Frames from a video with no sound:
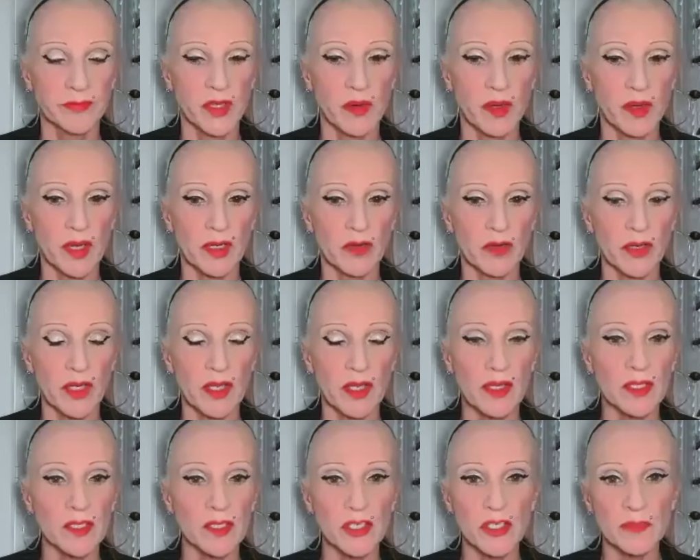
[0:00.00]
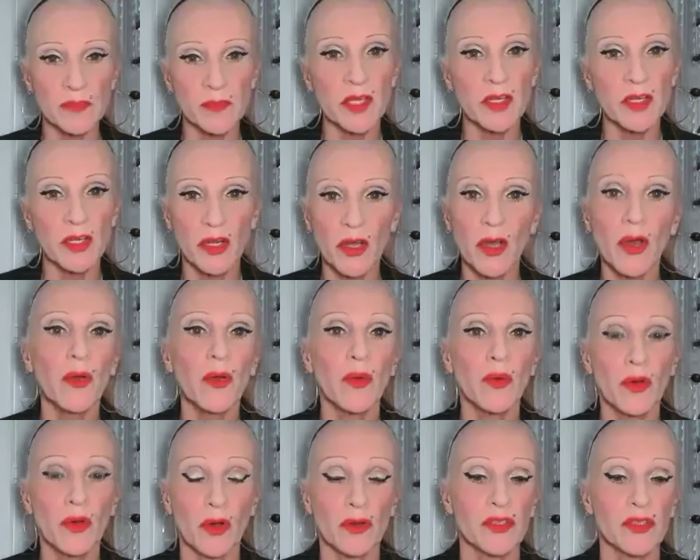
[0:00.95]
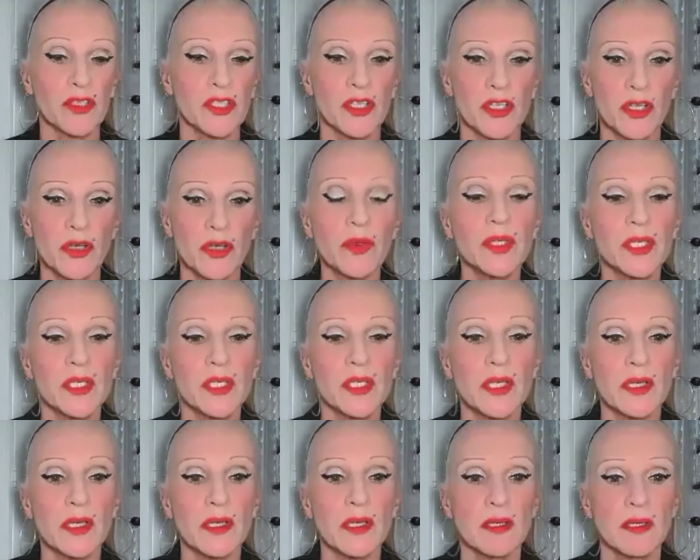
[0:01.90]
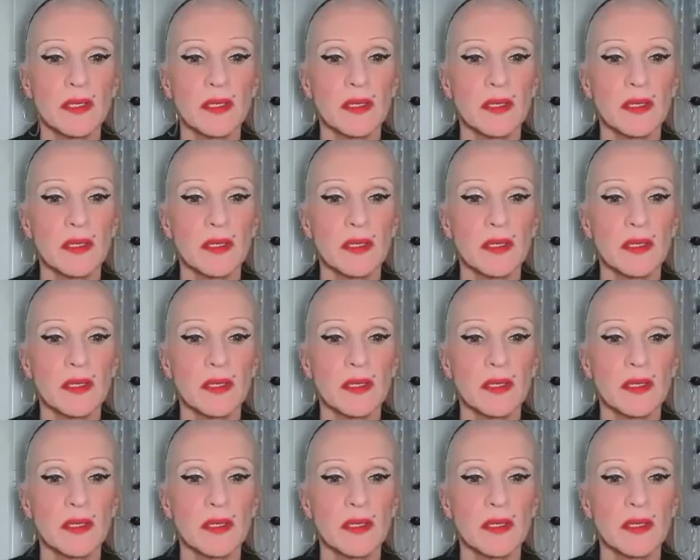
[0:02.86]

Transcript: no, I agree. There's just been no continuity